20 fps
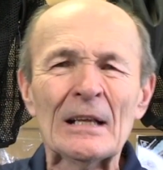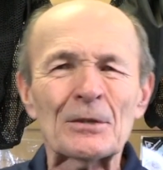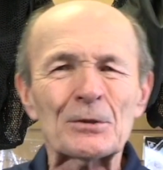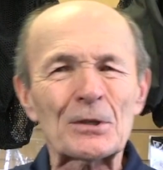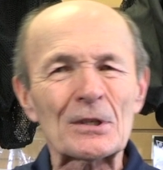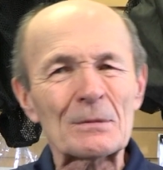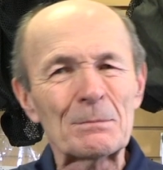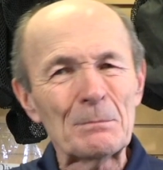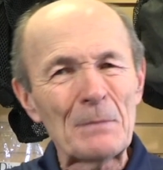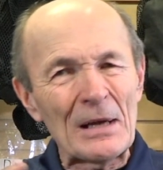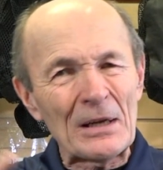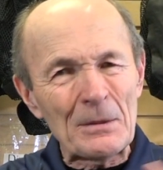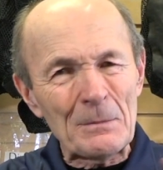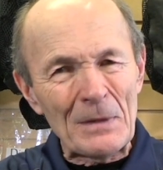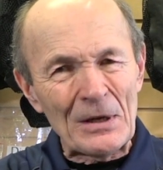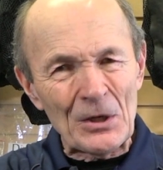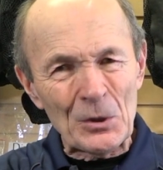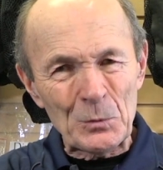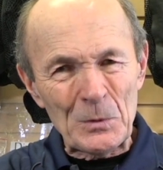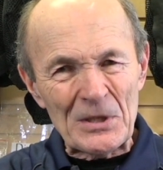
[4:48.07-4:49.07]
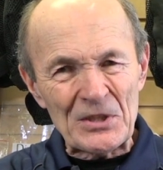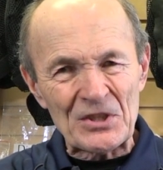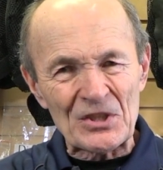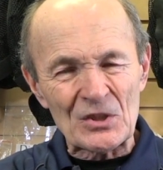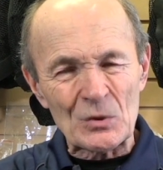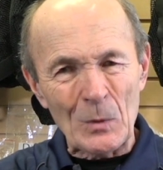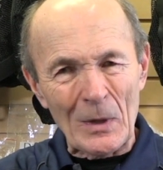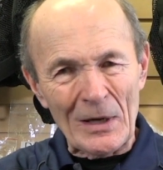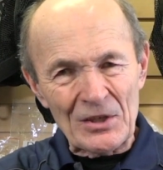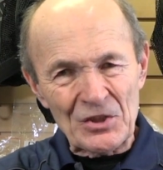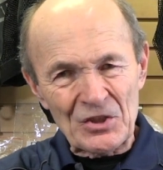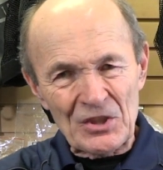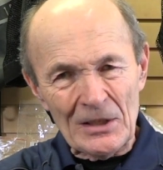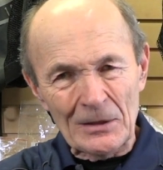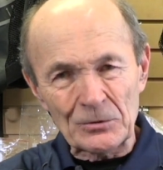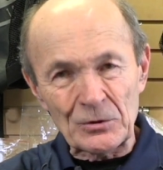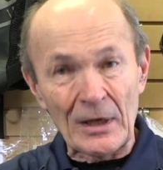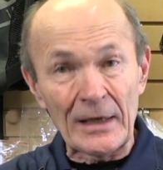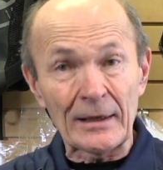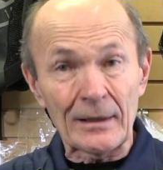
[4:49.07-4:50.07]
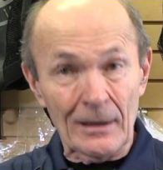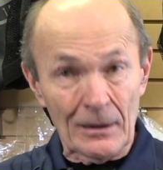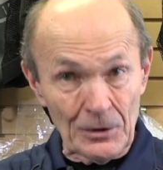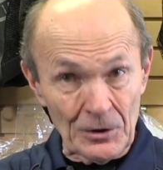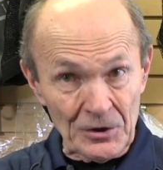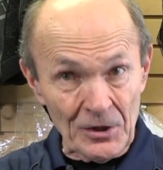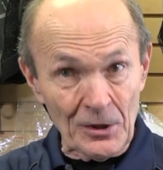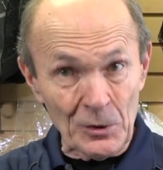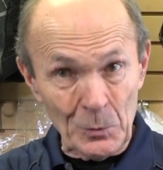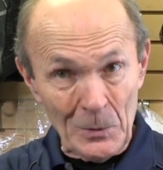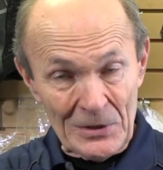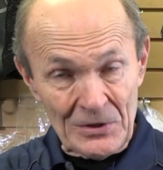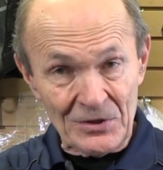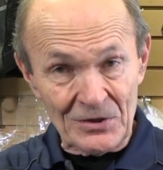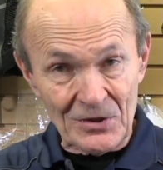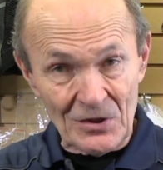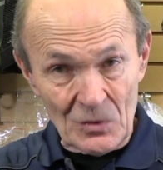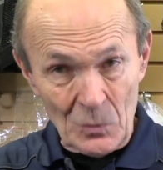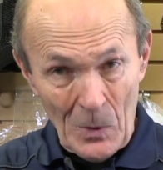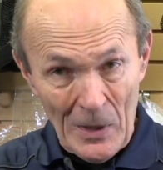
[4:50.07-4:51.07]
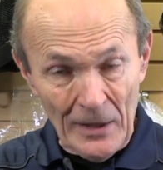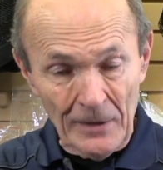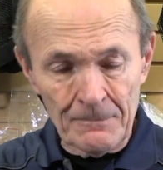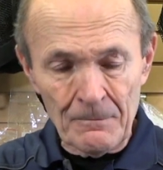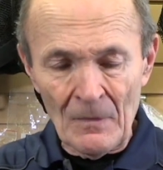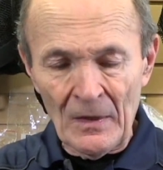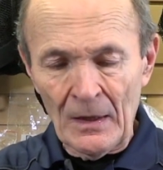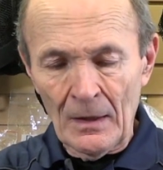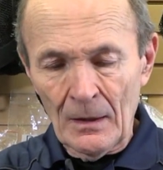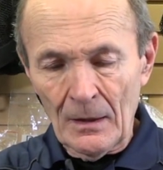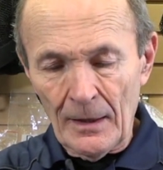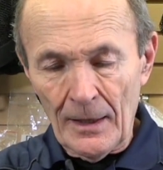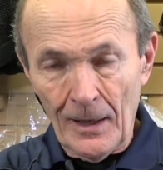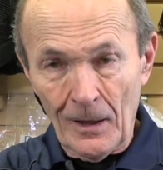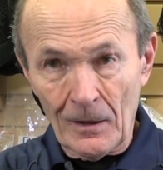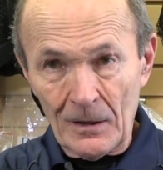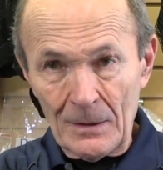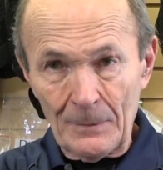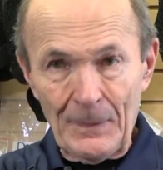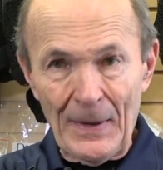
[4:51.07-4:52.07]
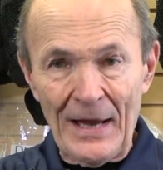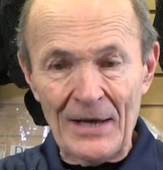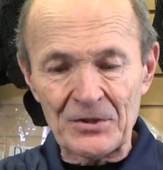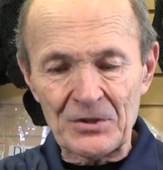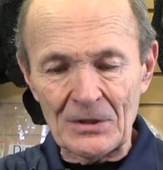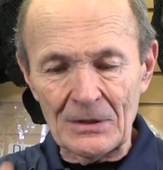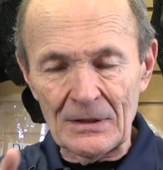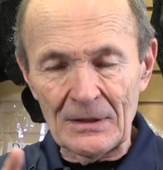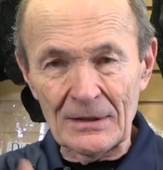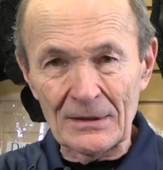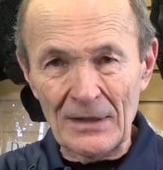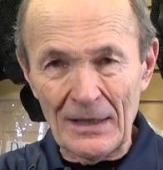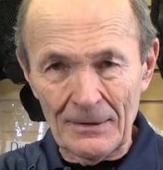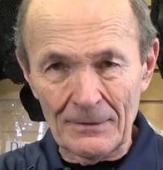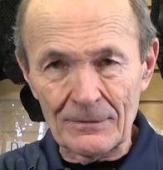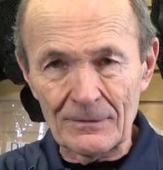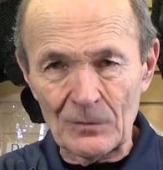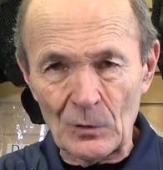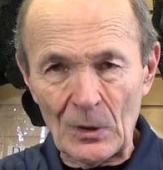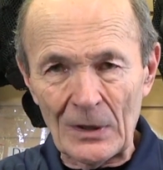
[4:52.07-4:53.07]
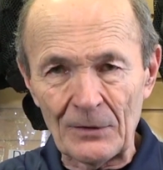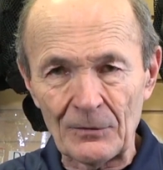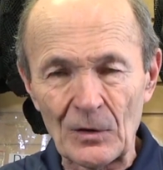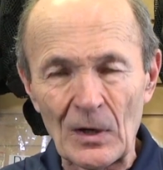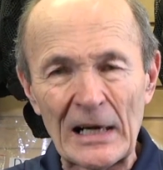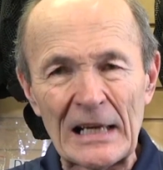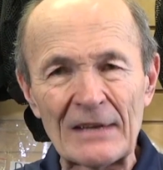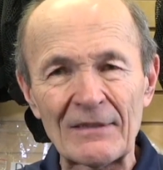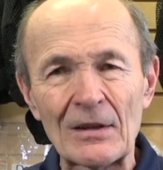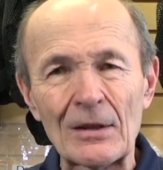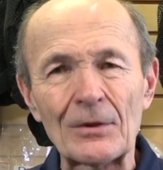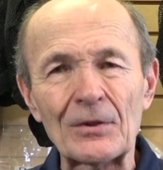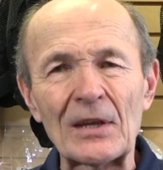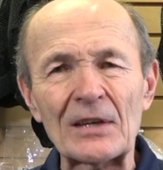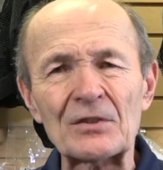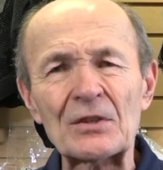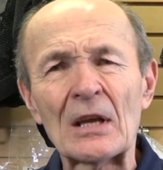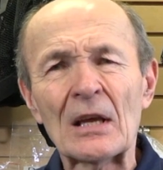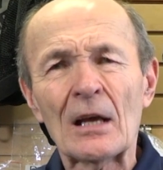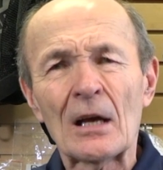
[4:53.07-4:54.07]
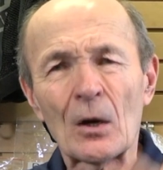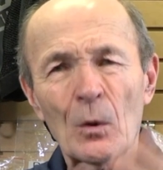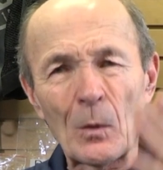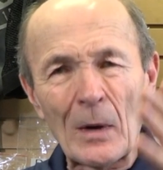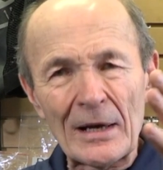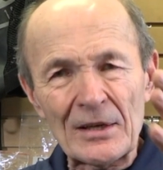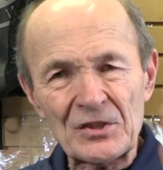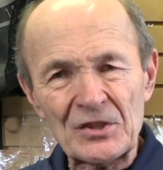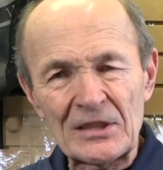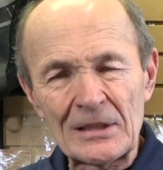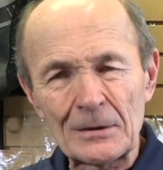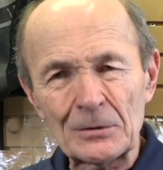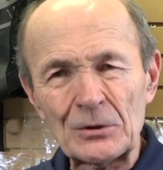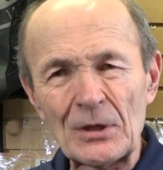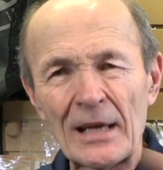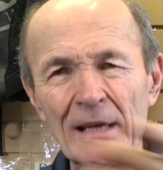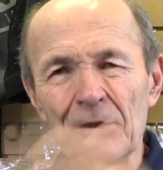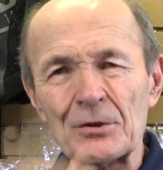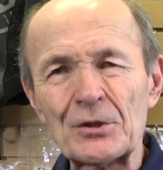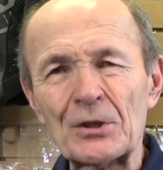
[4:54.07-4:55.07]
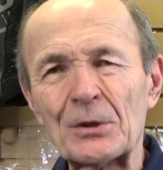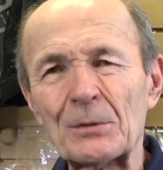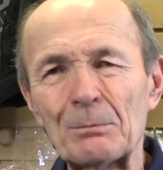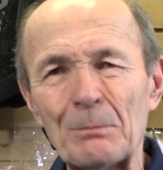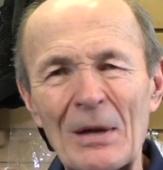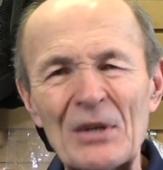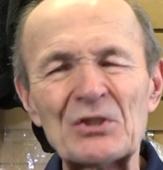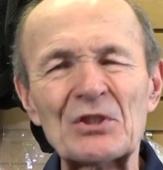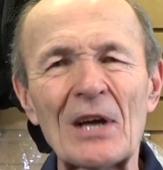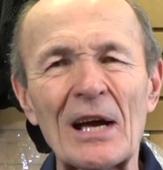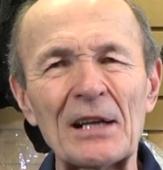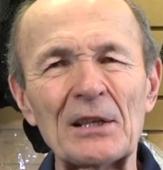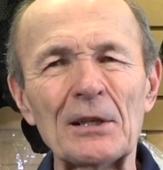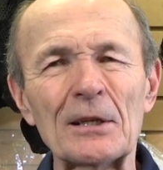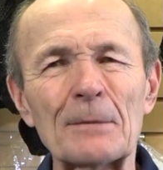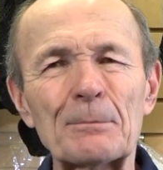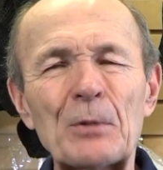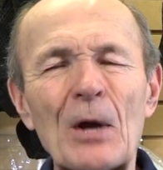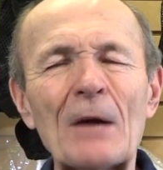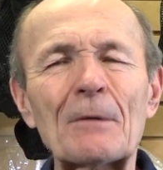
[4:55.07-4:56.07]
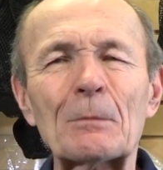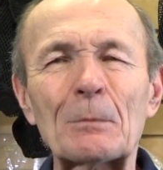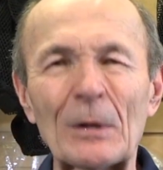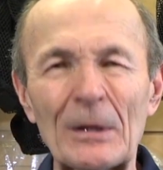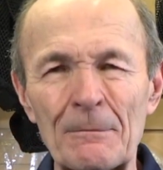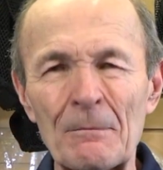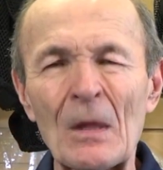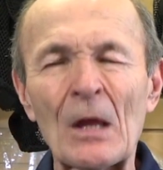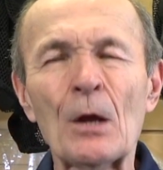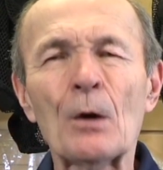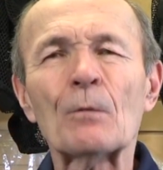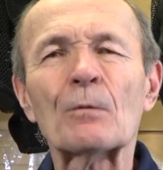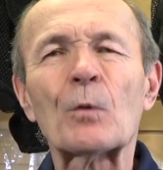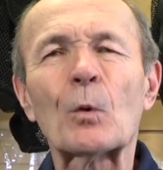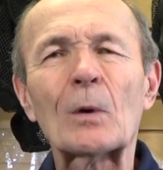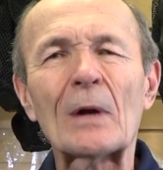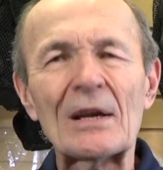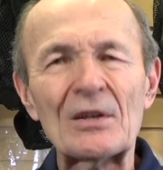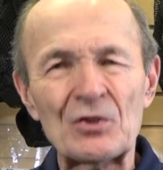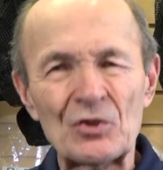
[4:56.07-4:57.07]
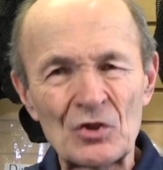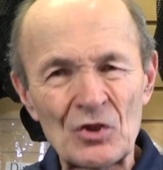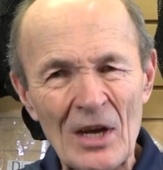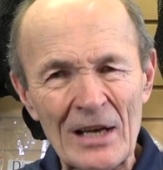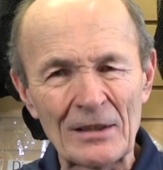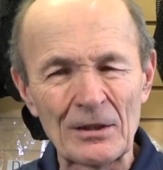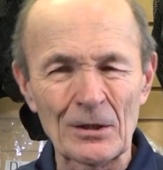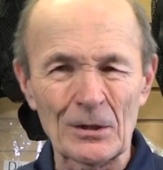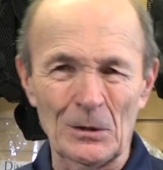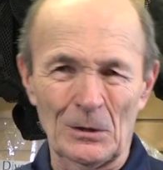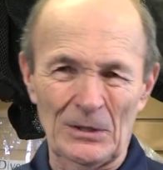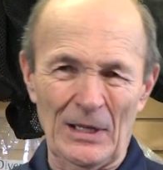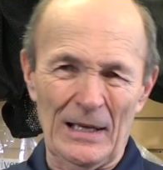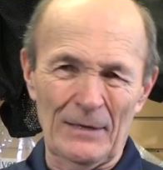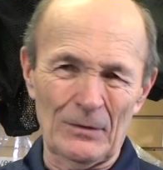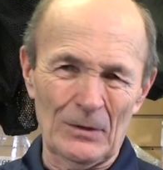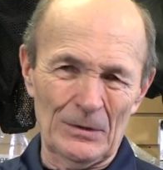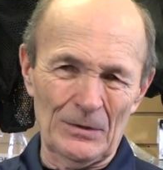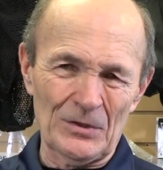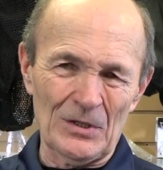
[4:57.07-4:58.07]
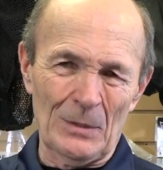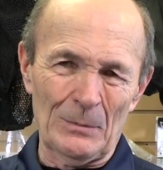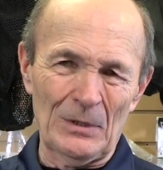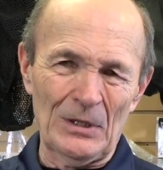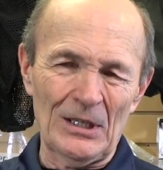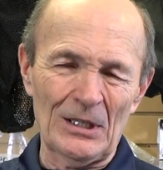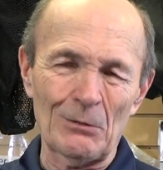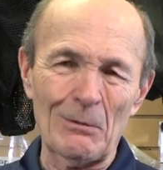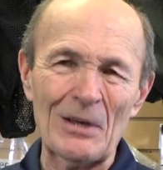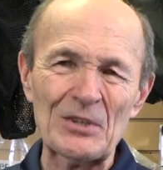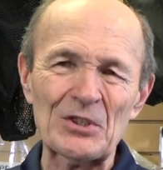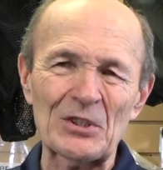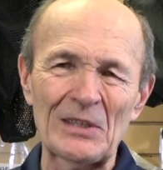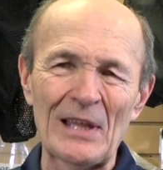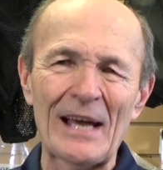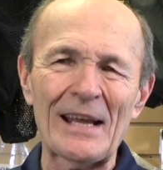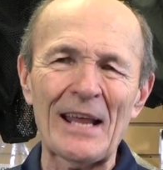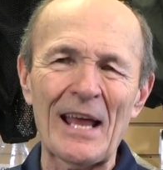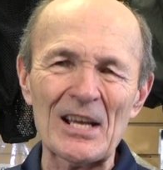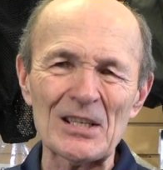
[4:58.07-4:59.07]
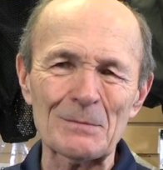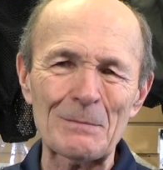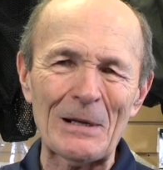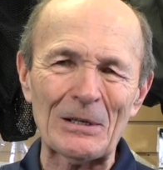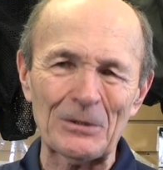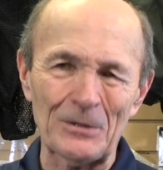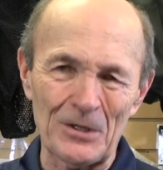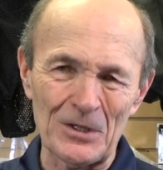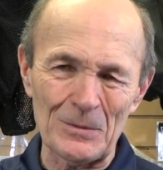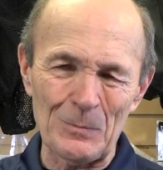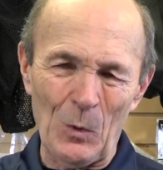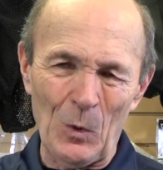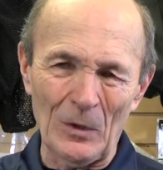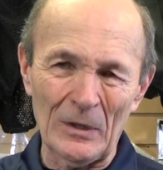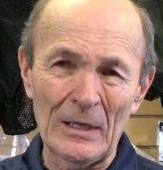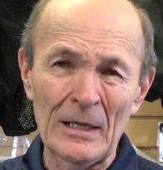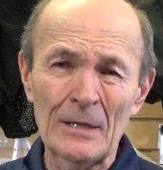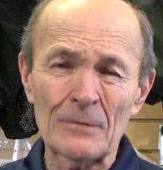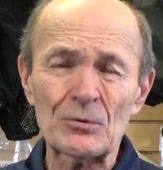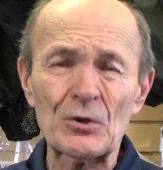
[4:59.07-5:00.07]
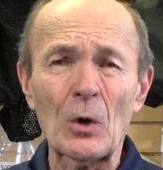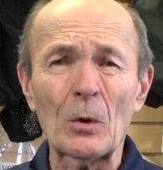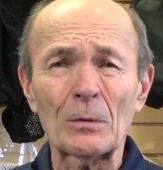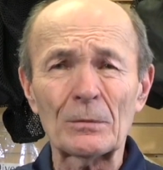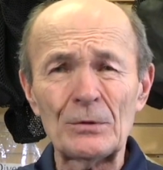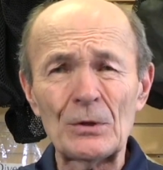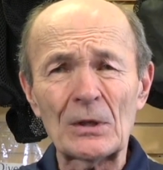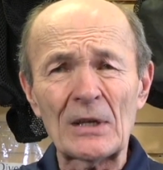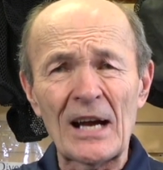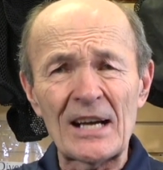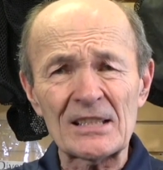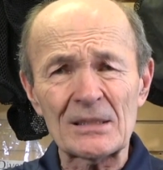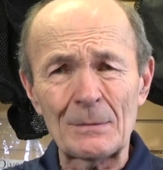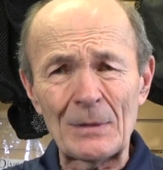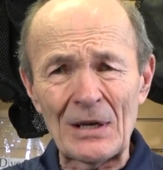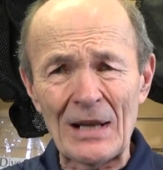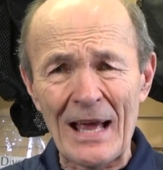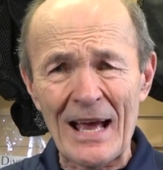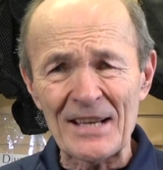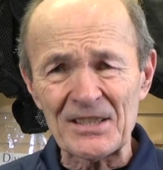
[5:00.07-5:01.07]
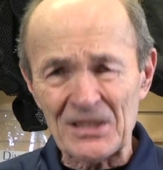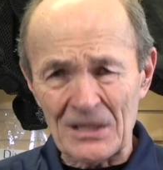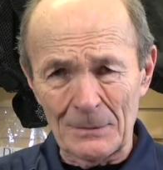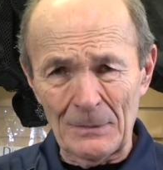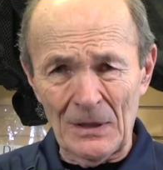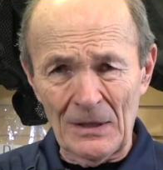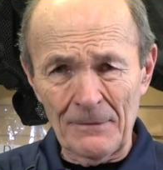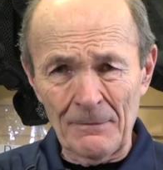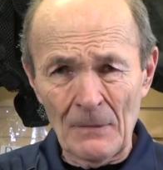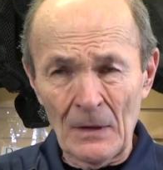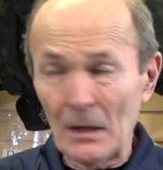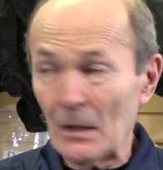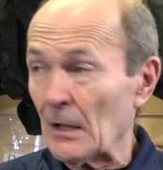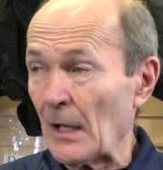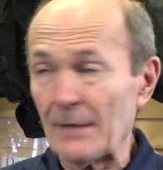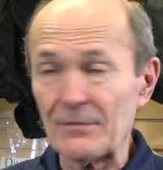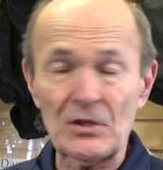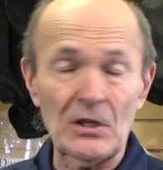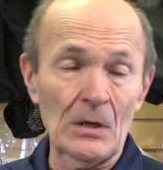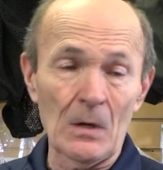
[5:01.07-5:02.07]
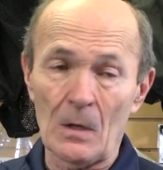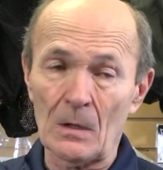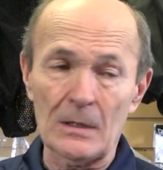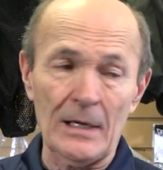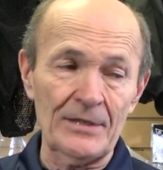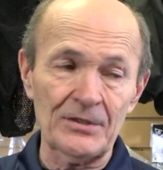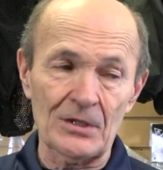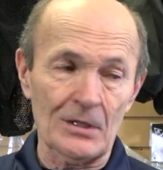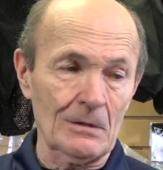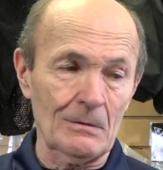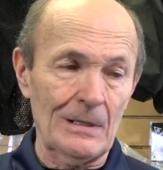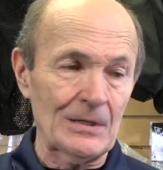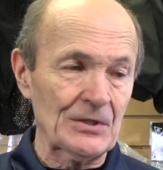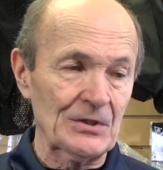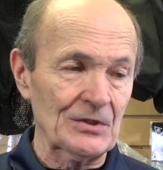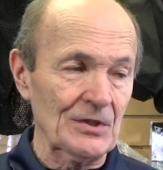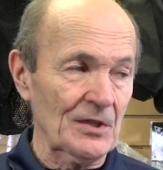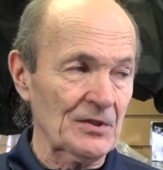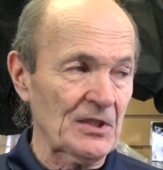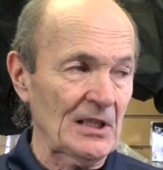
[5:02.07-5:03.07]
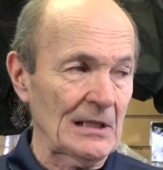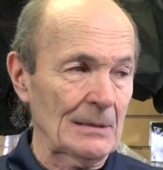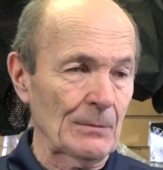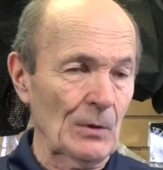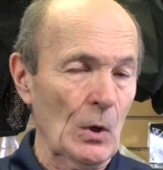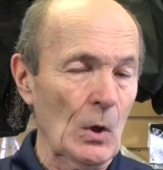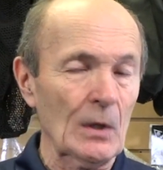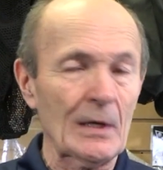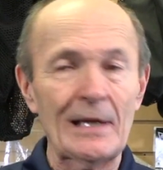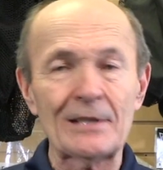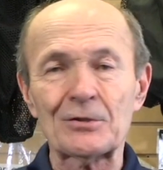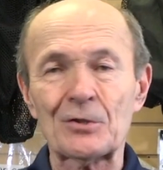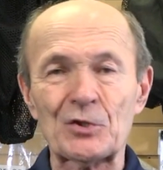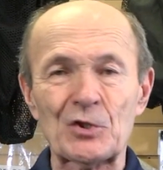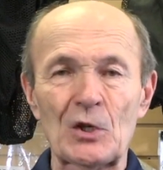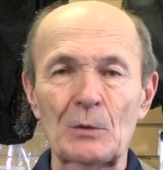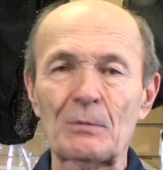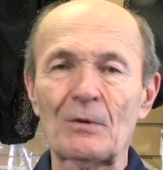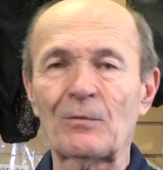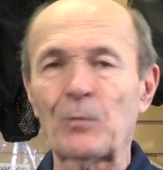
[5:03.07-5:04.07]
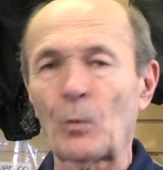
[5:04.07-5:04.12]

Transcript: So there's many, many reasons why a steel tank, and there's other reasons as well, air capacity and a variety of other things, why a steel tank is the best idea probably for a technical diver, someone interested in that aspect of the sport. So you guys have been asking me, and I've seen all kinds of questions. I see them on all kinds of scuba